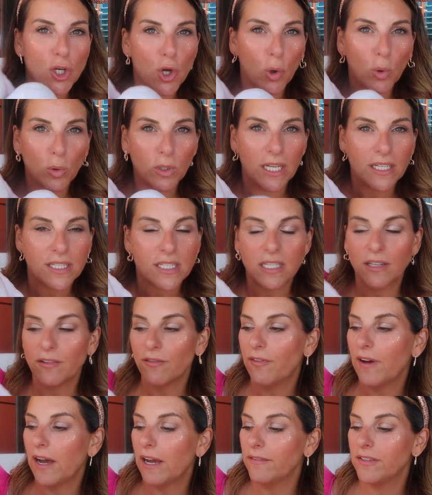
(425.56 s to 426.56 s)
no less than
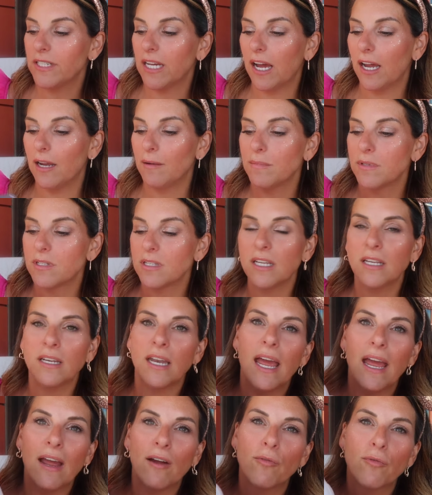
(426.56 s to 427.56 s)
five times in
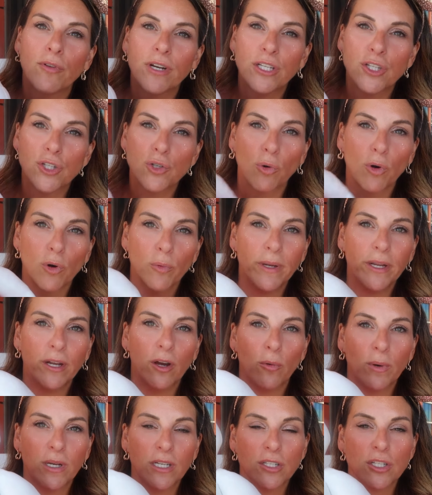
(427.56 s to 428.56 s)
every store we
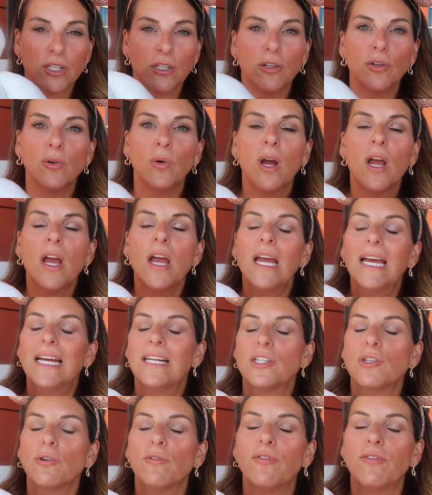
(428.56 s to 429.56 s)
go into.
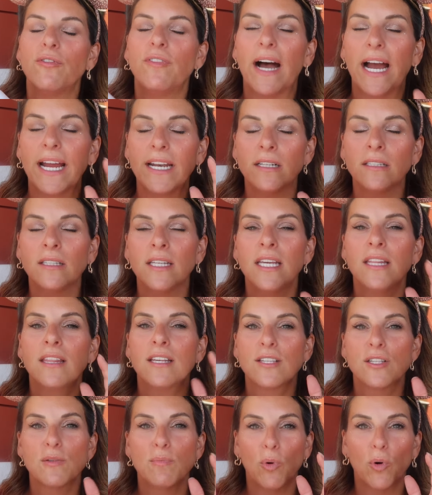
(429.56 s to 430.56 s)
And so finally
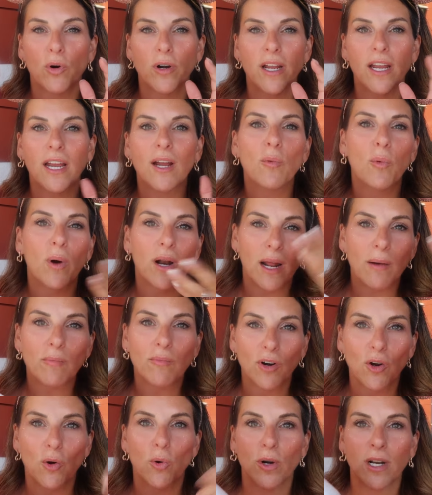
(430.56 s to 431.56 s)
this morning when I'm
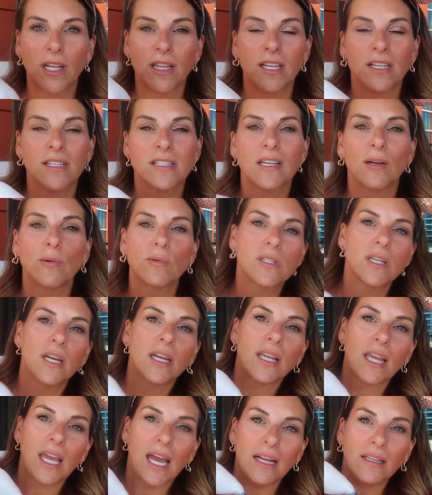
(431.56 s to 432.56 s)
recording this, I was
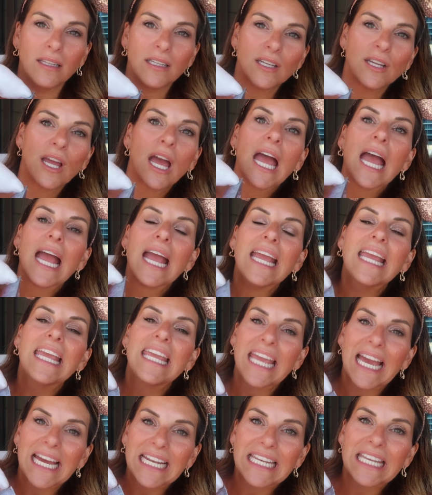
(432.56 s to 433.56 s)
like, Callie,
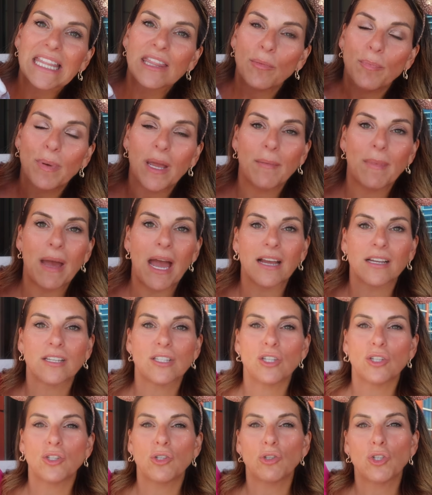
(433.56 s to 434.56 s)
get the Baymax.
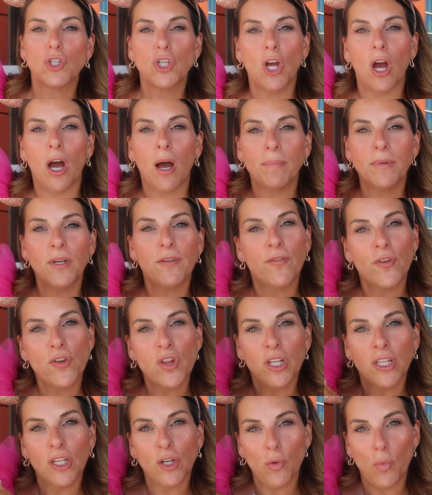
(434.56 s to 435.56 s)
So she opted for
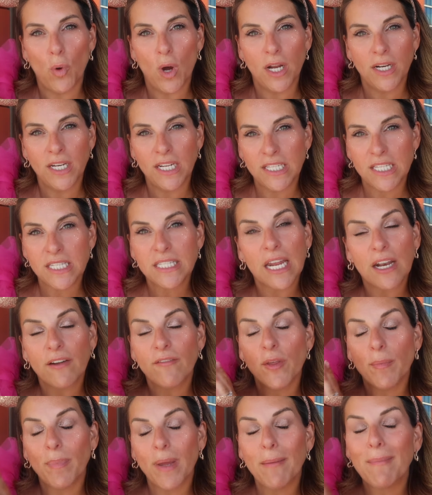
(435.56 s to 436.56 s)
the little one instead
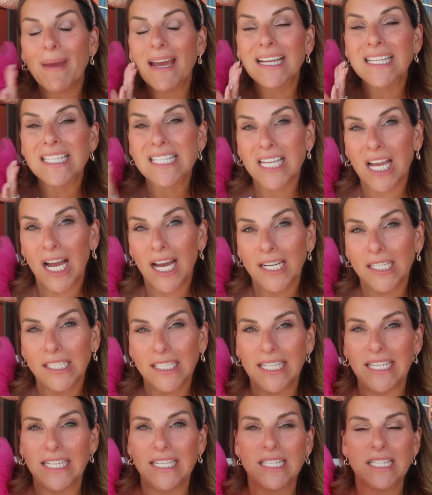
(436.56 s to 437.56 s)
of the Baymax
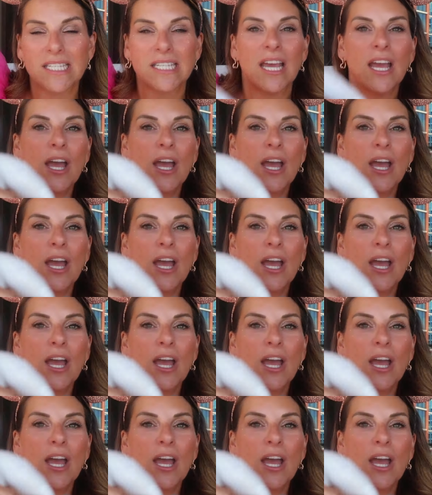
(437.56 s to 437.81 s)
Cuddlies,